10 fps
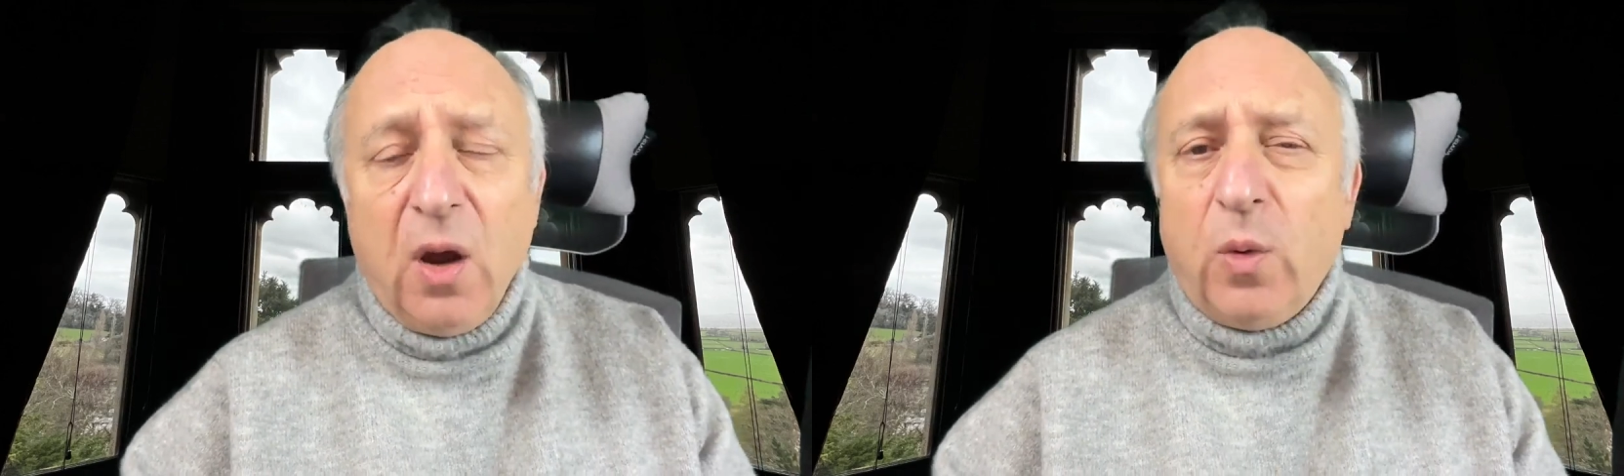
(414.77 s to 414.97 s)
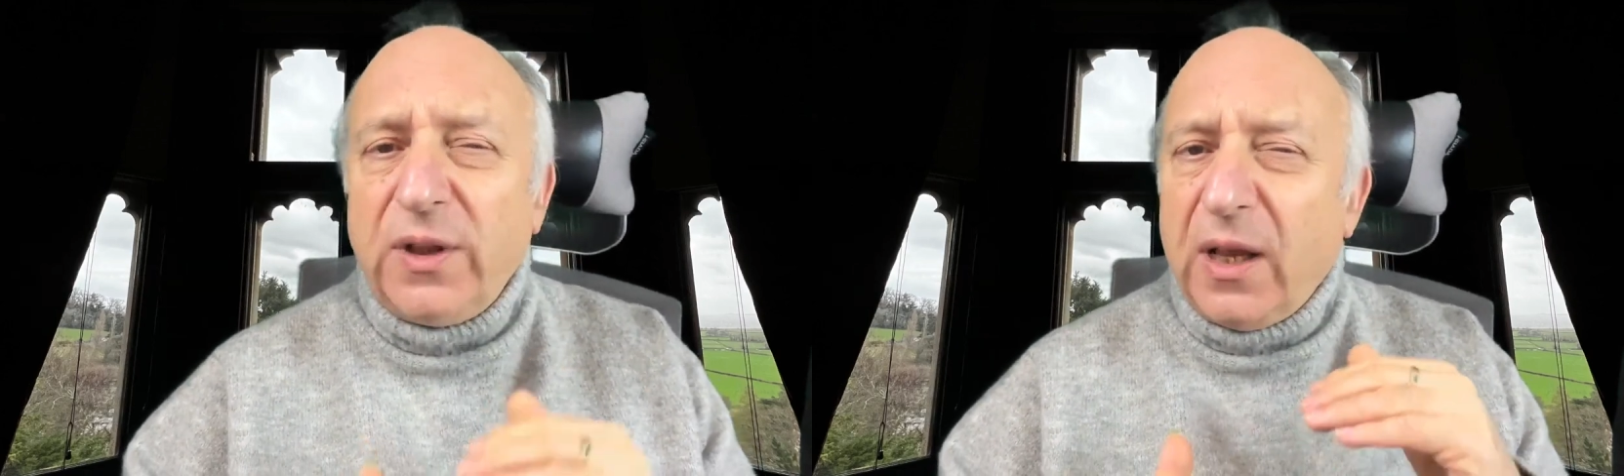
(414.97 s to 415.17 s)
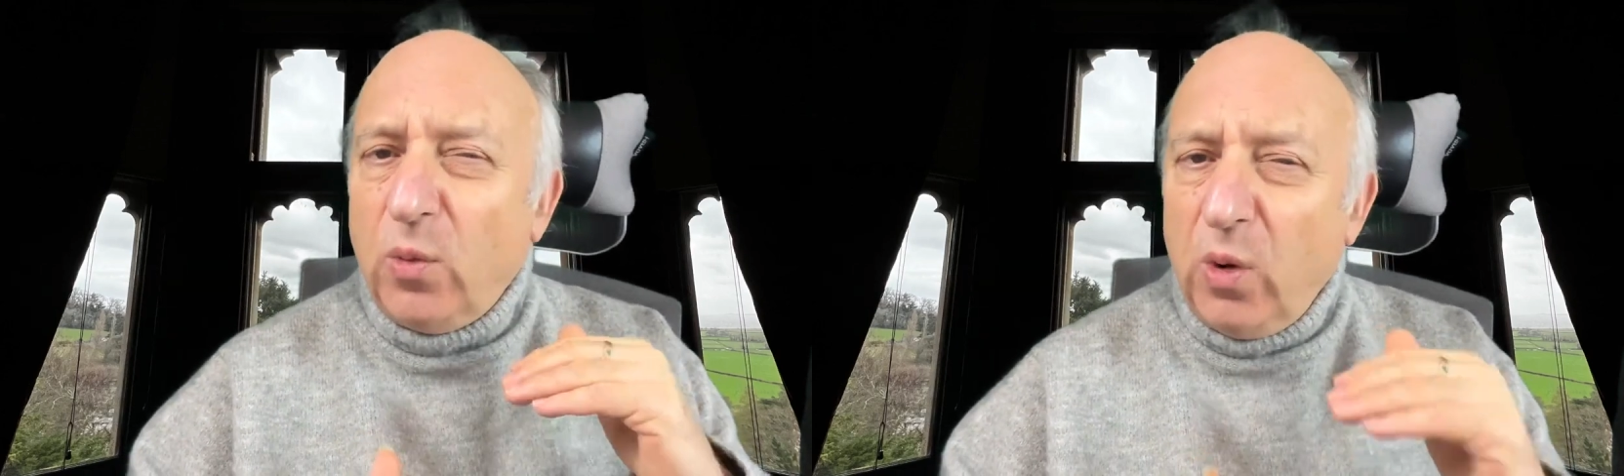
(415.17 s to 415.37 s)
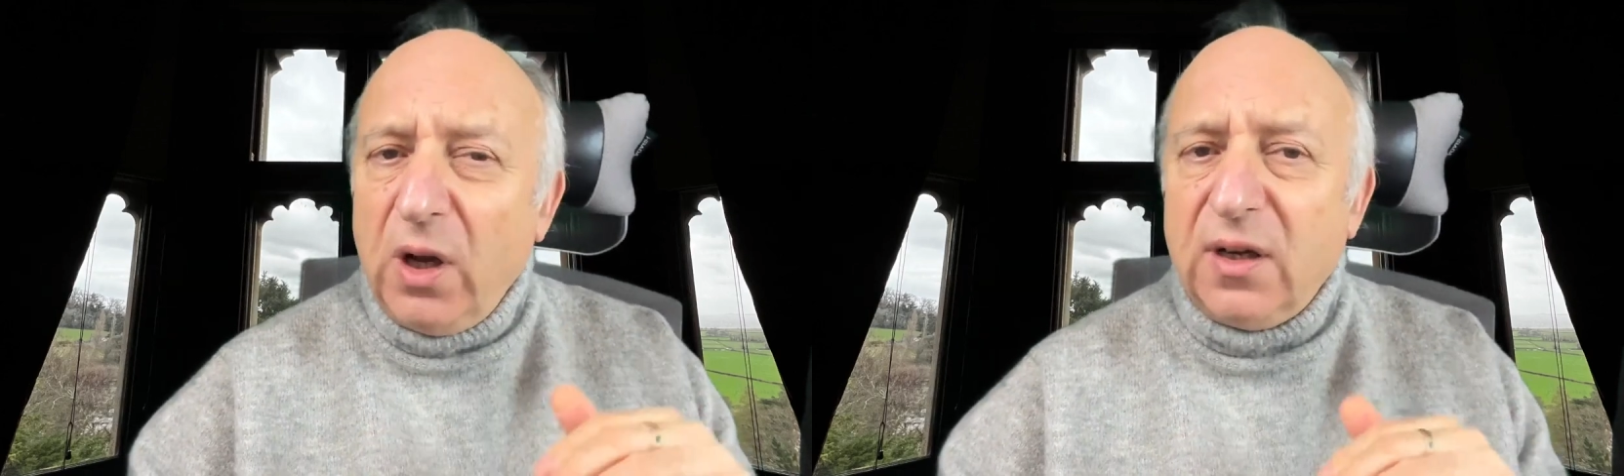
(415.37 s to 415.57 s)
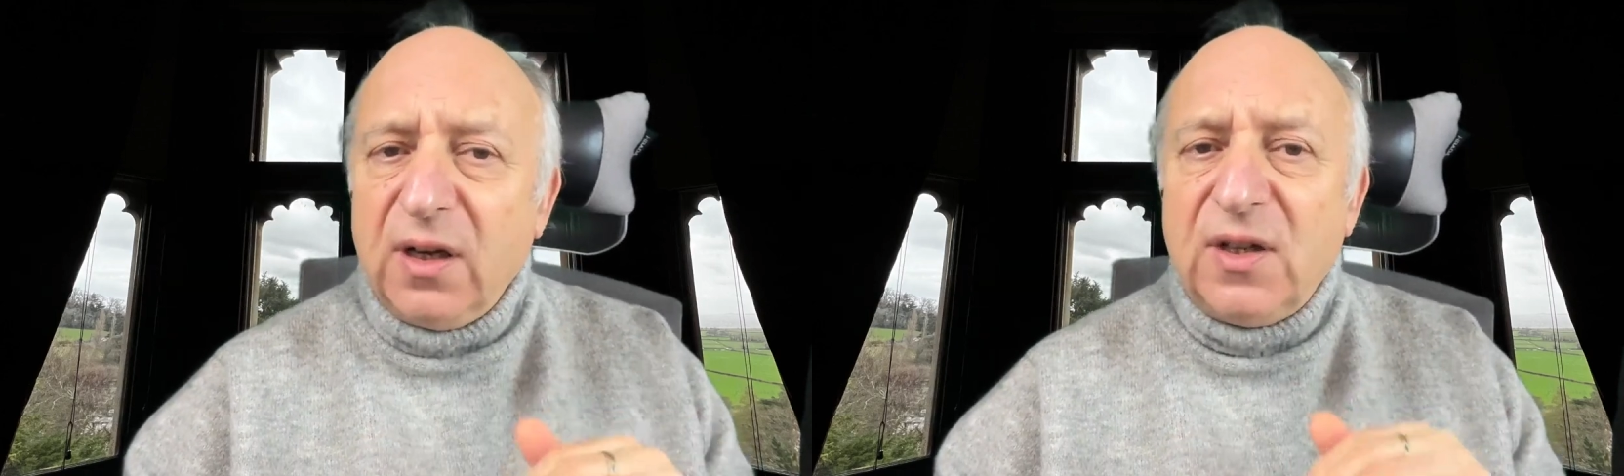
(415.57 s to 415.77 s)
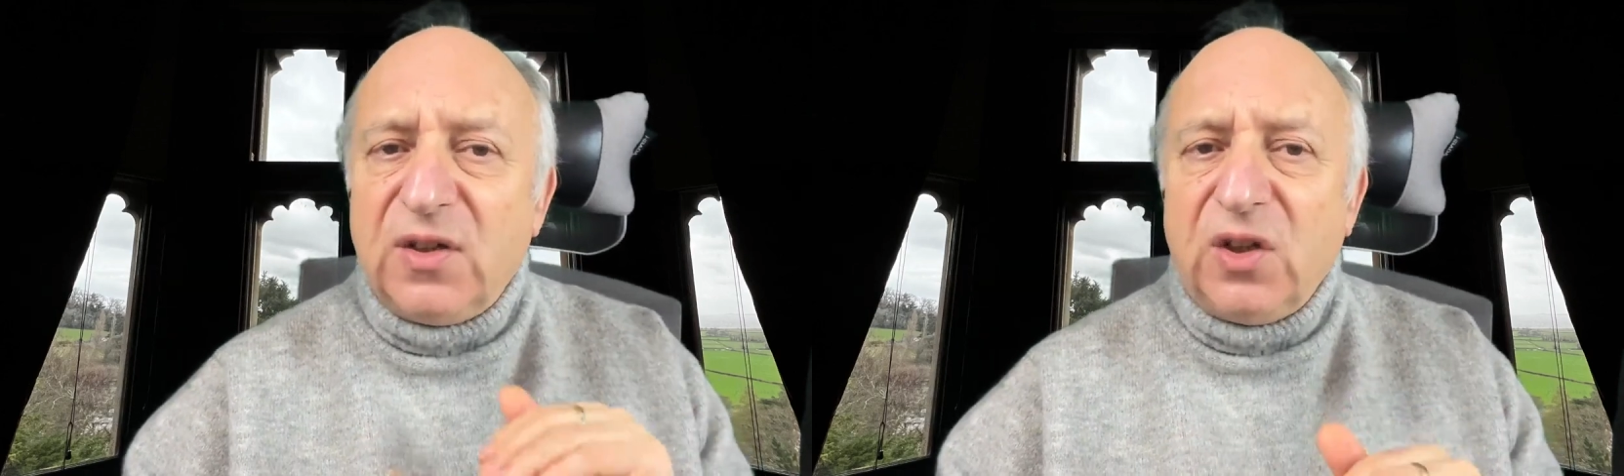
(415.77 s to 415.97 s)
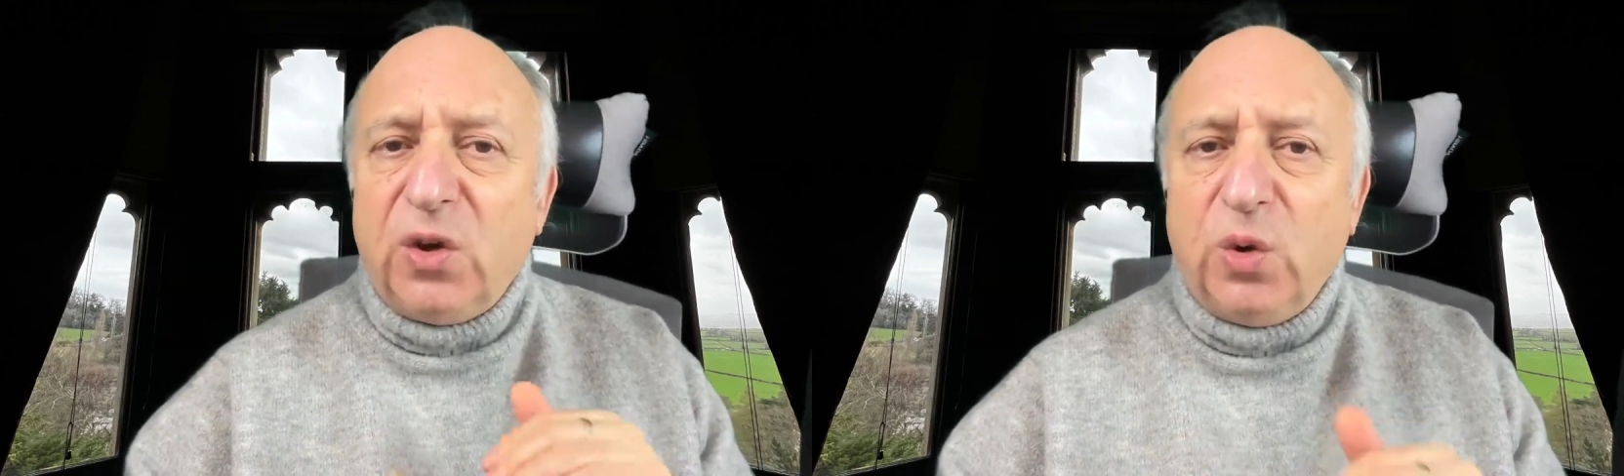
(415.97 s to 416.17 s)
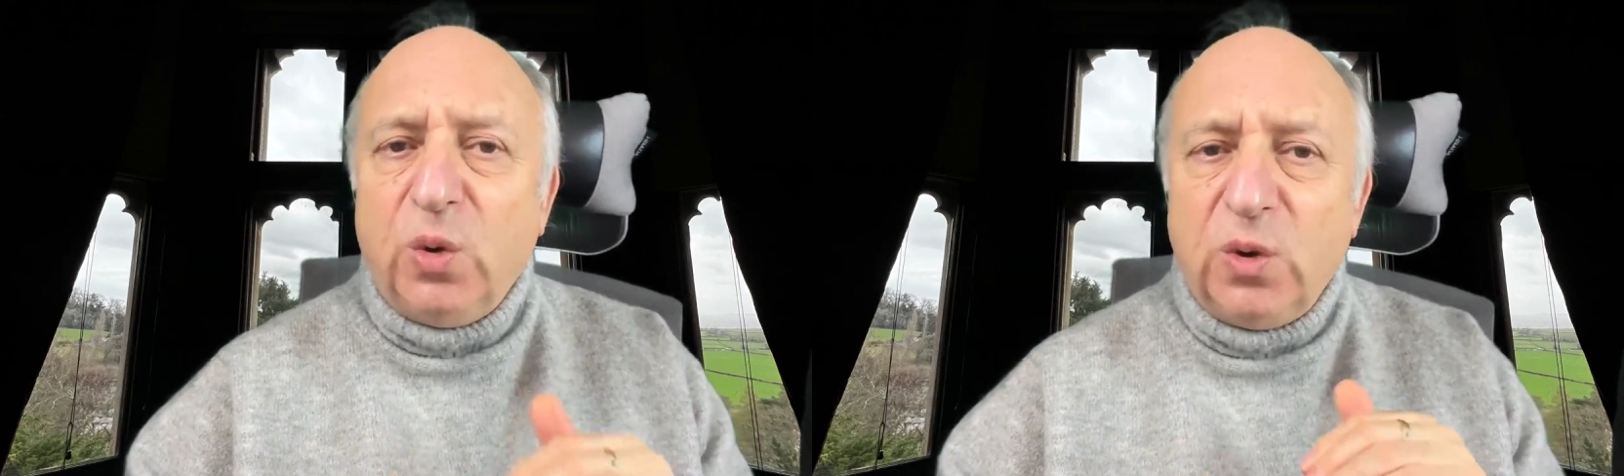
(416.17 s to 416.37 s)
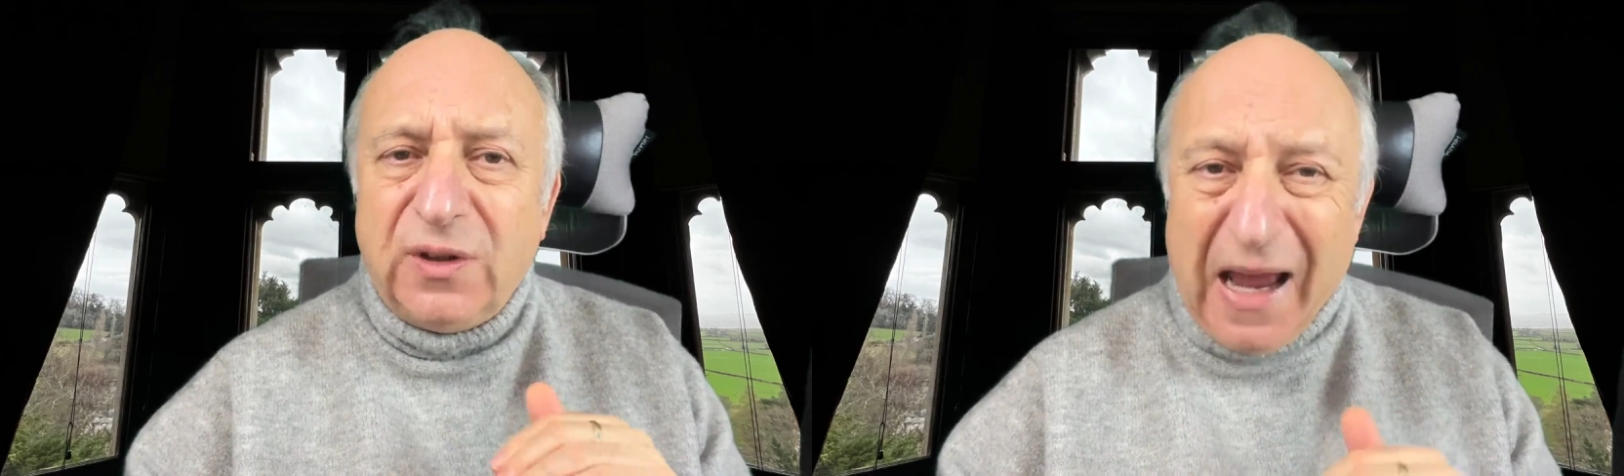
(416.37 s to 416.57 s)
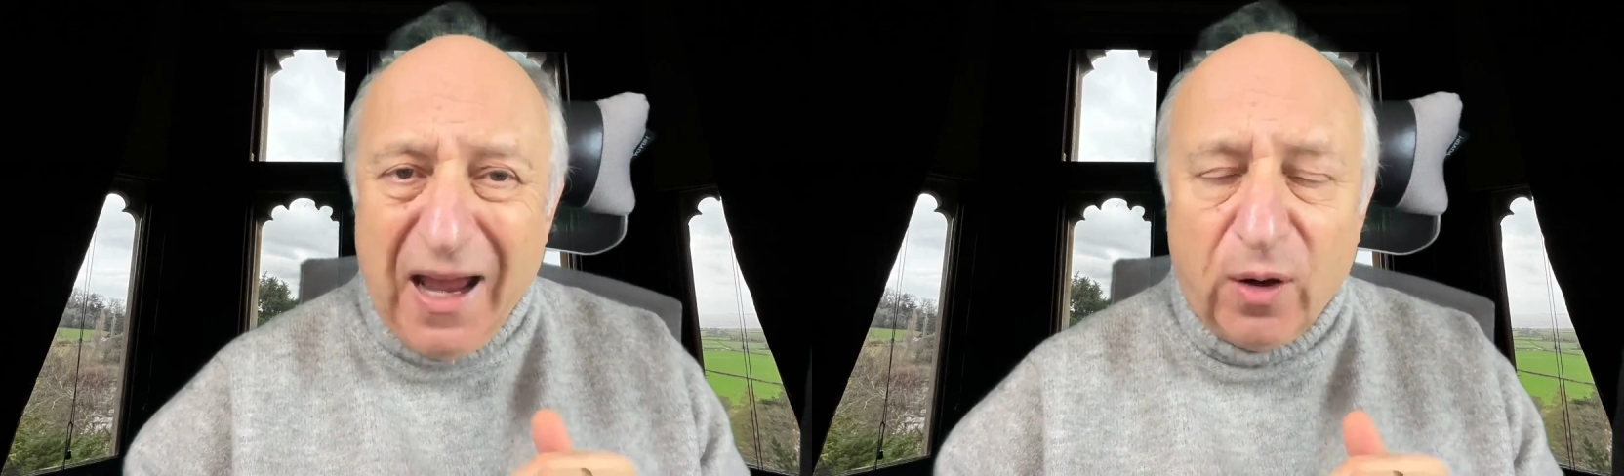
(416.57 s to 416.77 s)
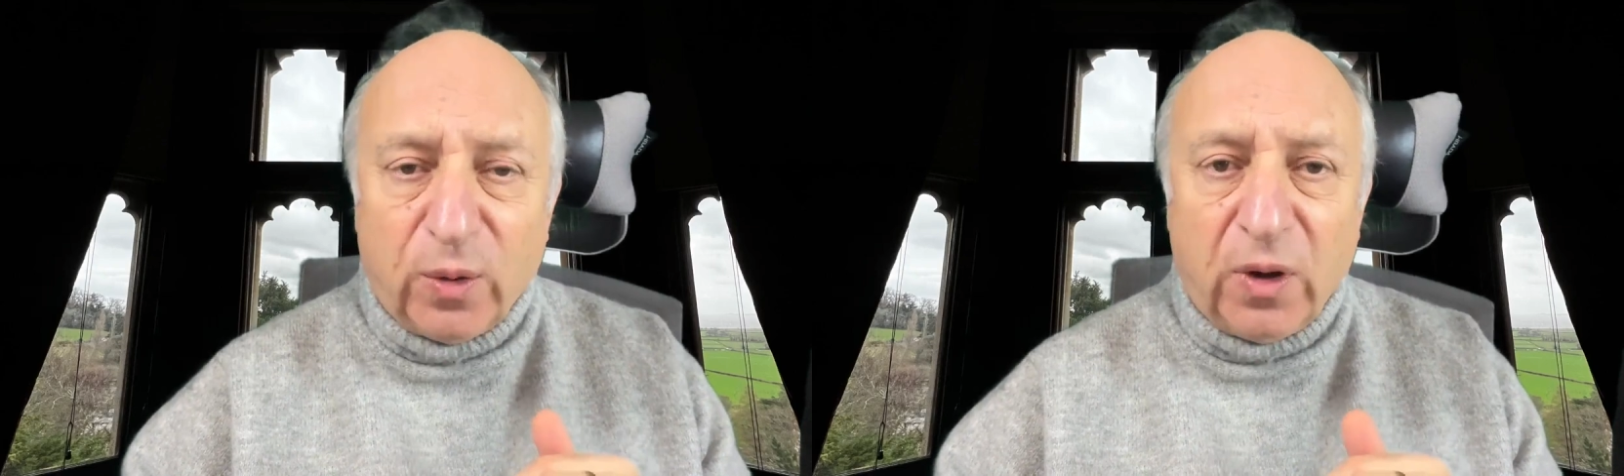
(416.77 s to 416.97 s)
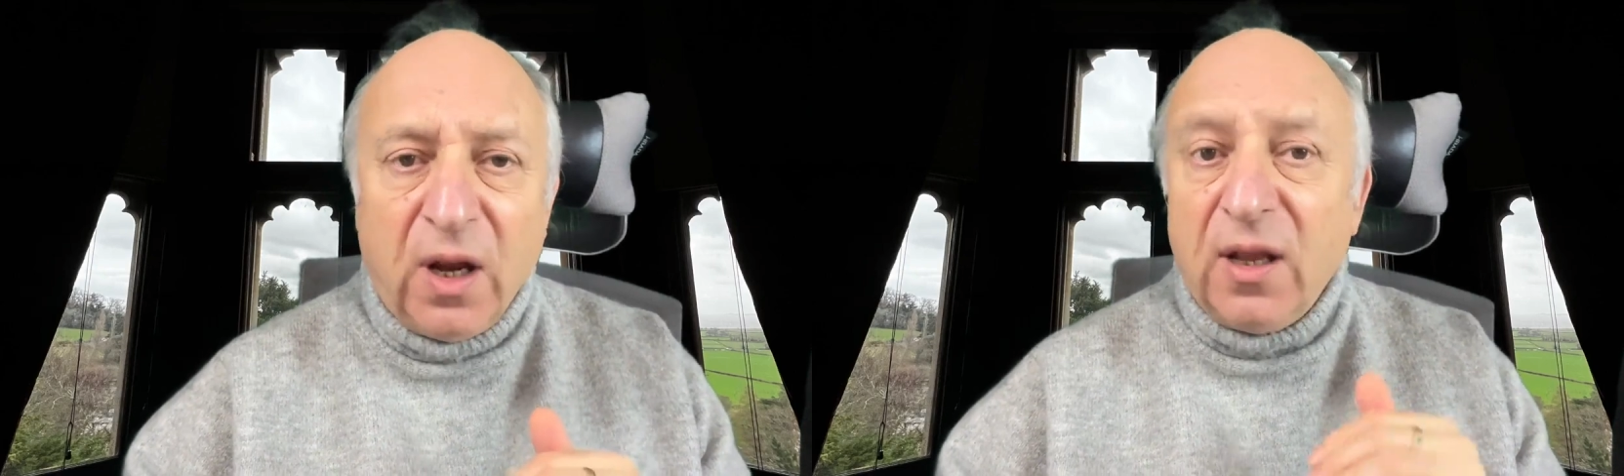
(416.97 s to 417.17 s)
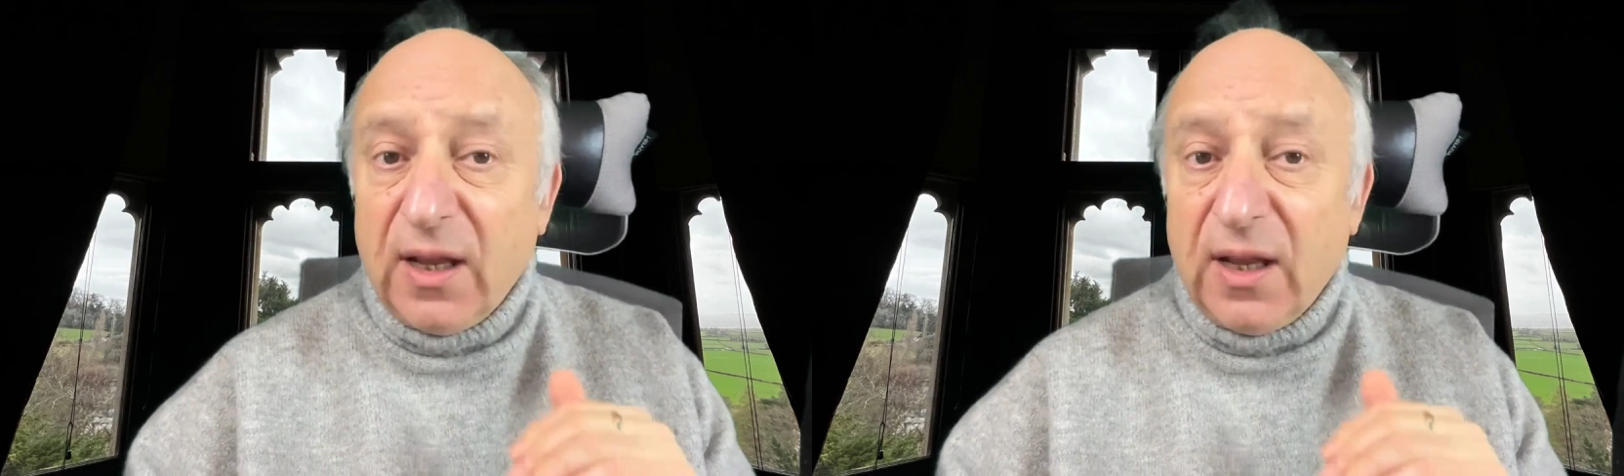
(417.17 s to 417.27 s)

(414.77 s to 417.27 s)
What they want is to cool down.